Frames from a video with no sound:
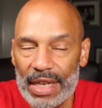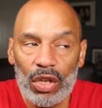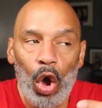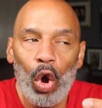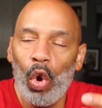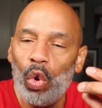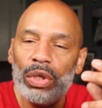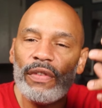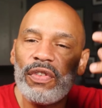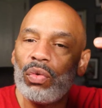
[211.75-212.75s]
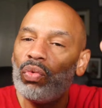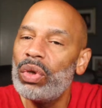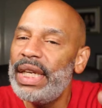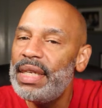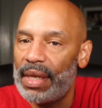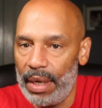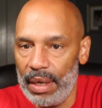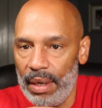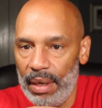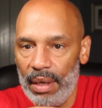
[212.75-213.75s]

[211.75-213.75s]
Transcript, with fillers: That's a whole different reason